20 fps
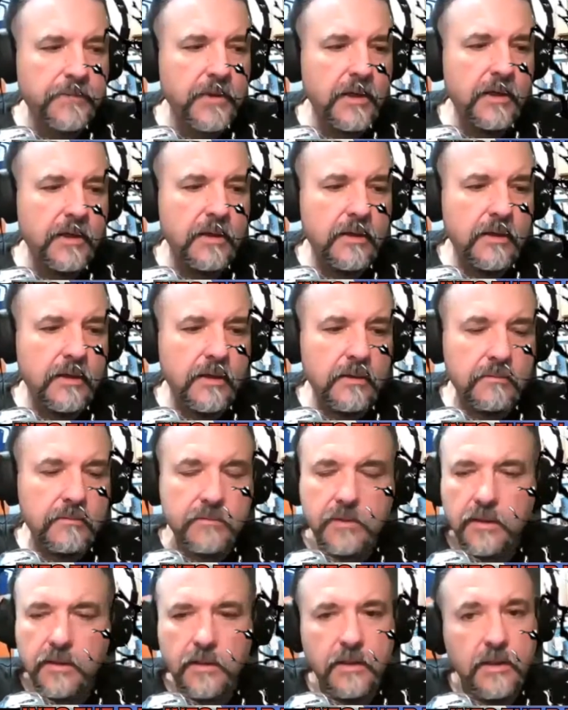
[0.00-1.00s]
Yeah,
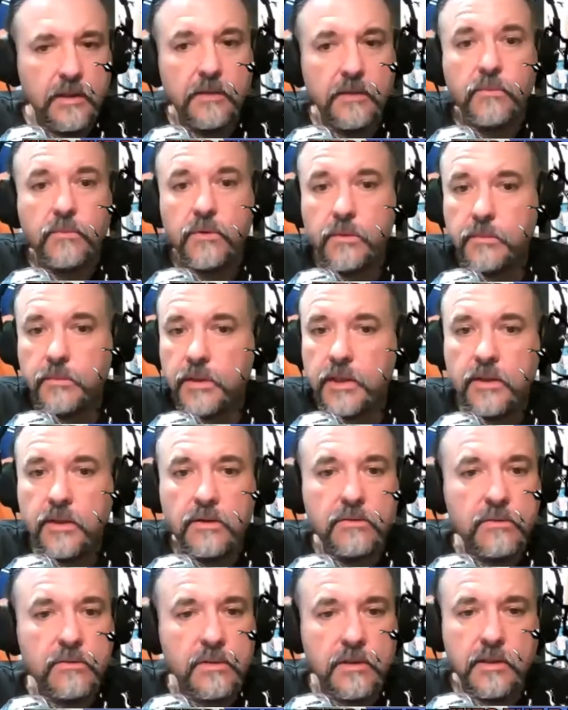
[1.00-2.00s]
it, it will make
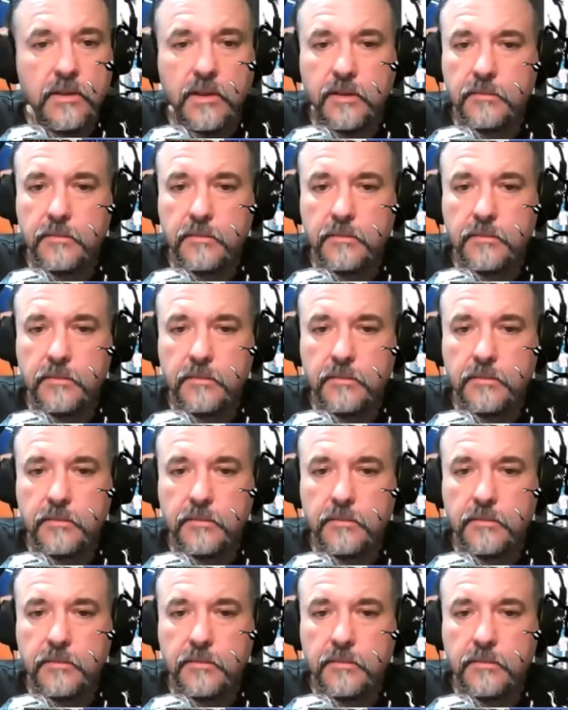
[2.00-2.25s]
you sick,